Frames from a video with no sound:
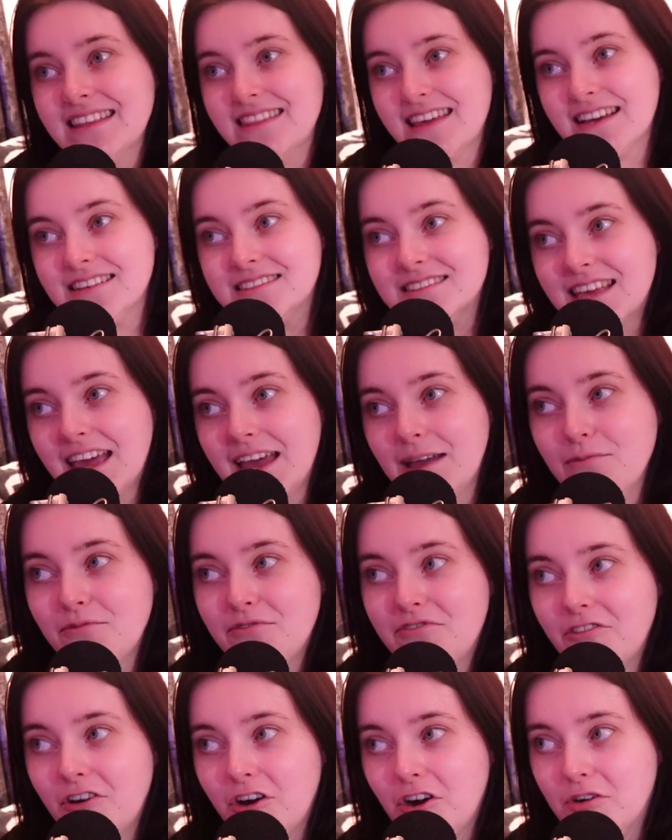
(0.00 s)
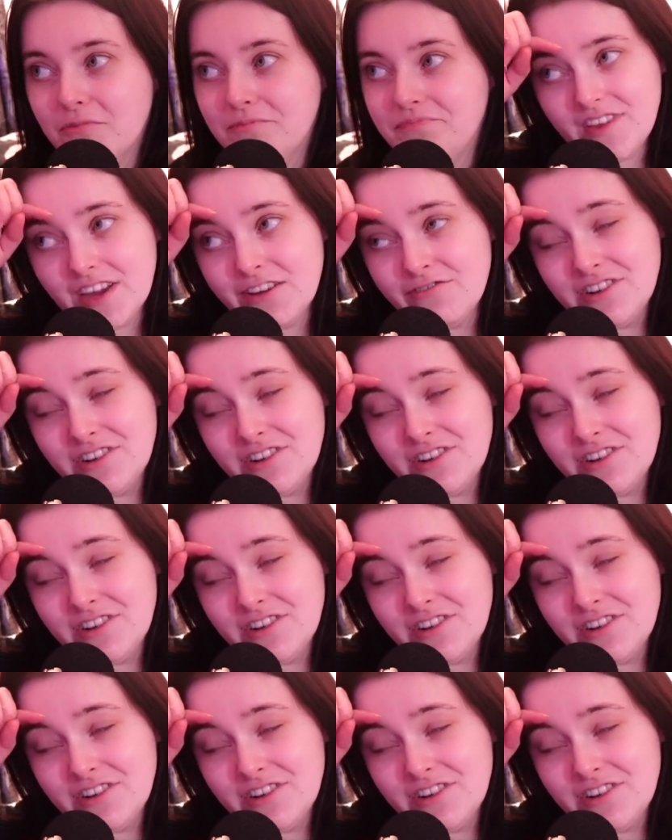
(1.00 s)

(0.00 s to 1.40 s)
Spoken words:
this came from